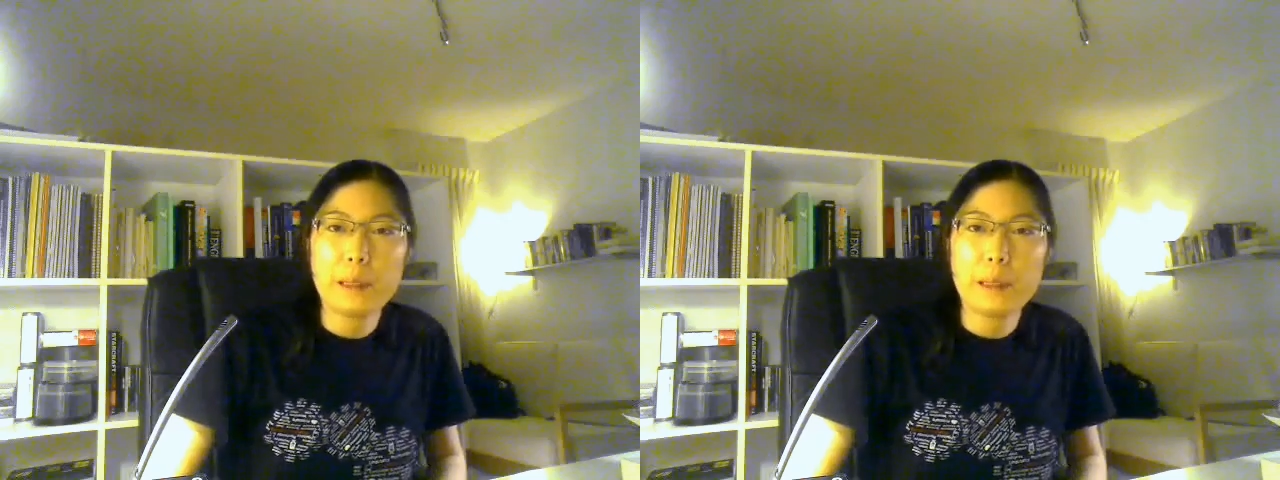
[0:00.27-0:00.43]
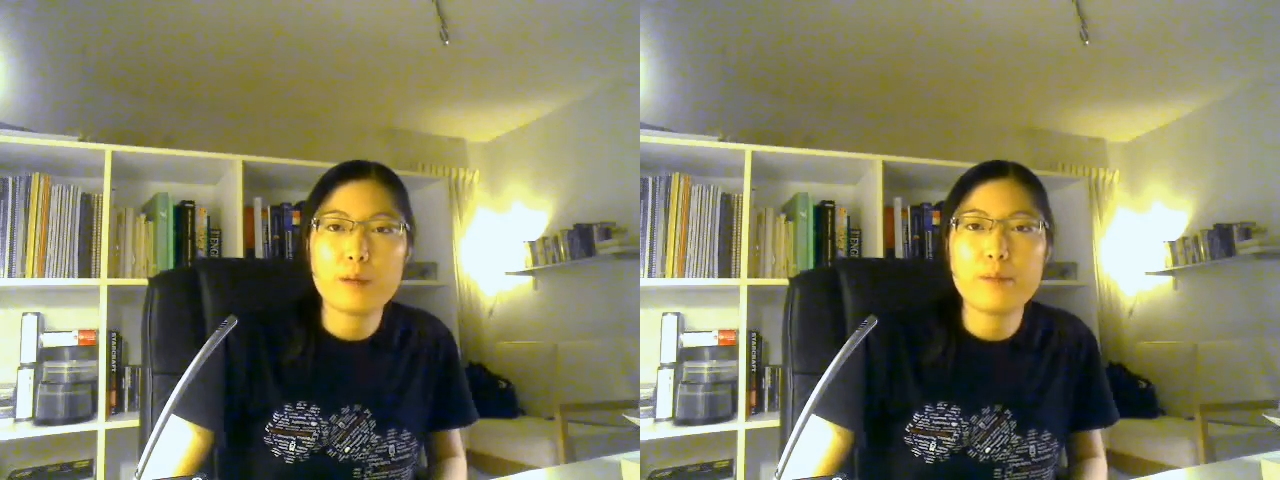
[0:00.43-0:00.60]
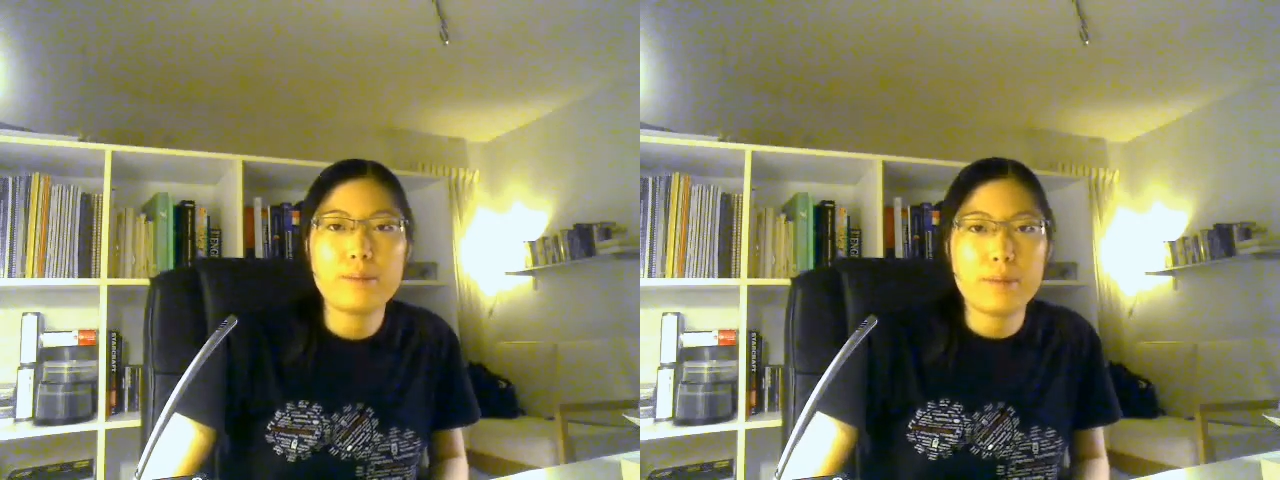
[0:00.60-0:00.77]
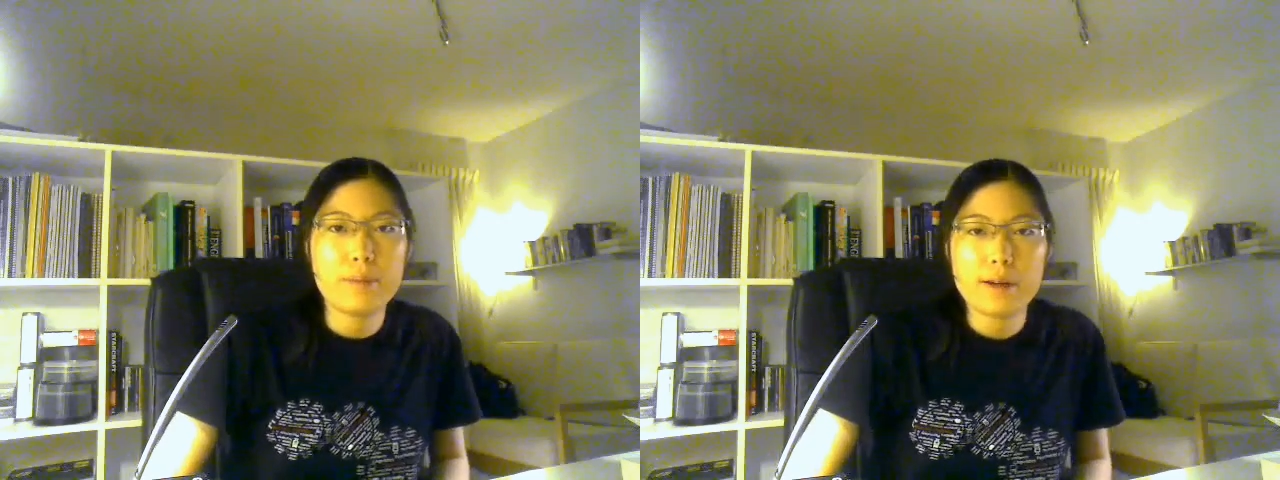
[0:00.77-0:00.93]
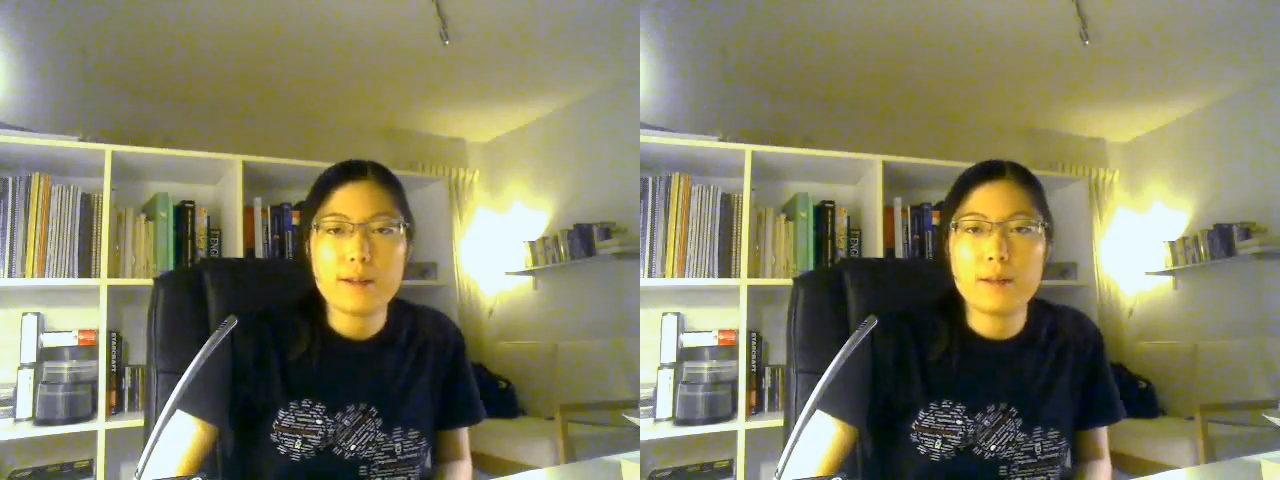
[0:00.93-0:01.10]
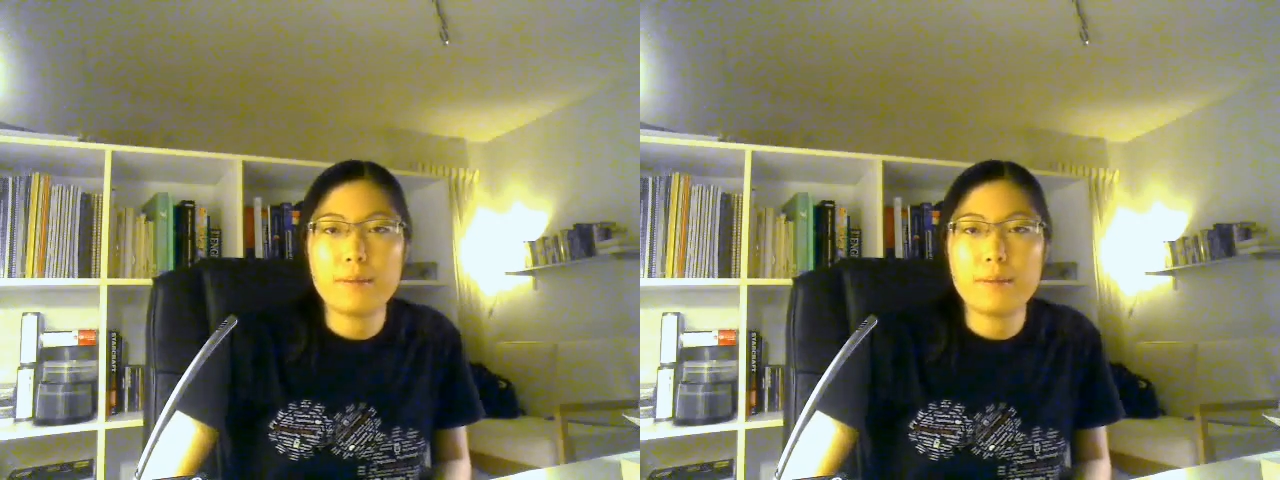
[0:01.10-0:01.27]
the pyramid
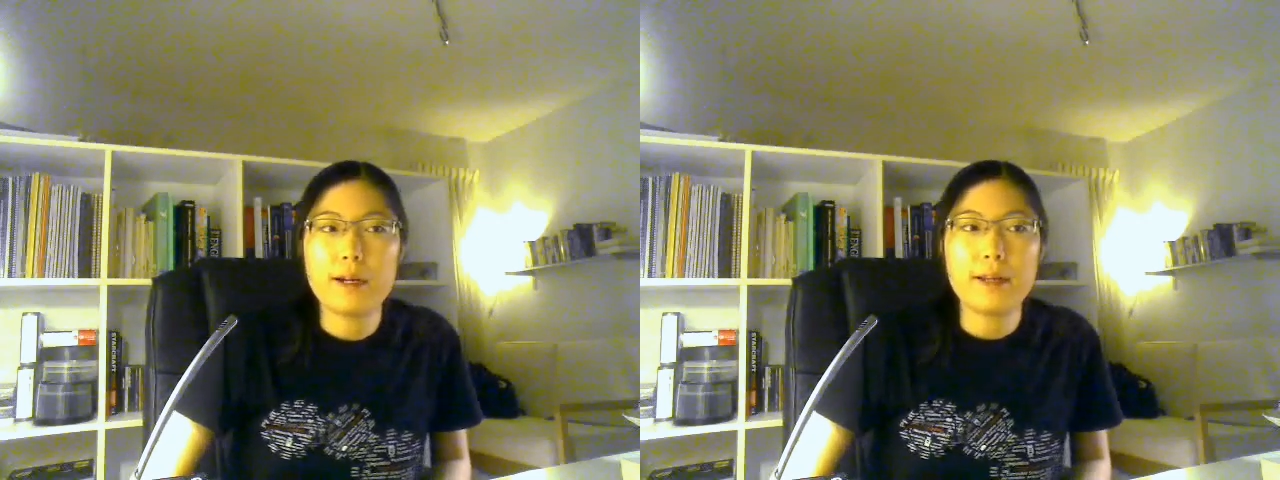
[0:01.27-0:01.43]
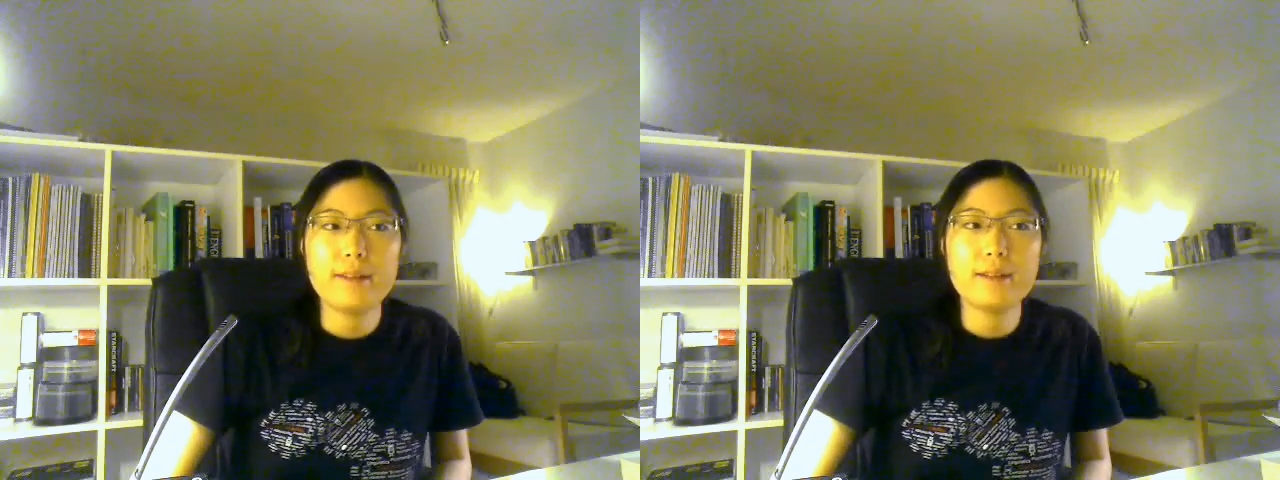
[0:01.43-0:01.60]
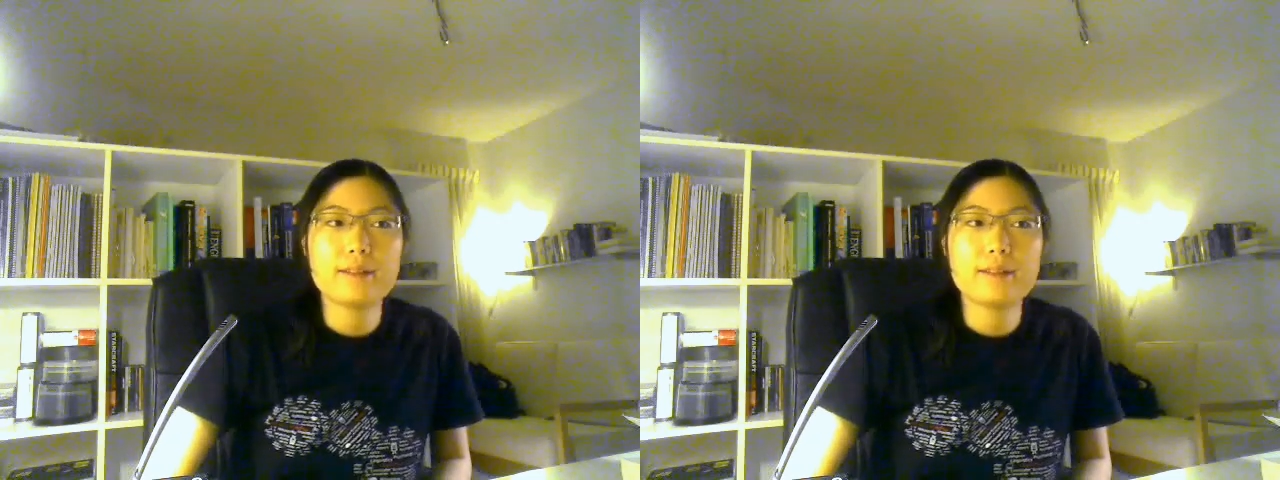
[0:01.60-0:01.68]
model in mind,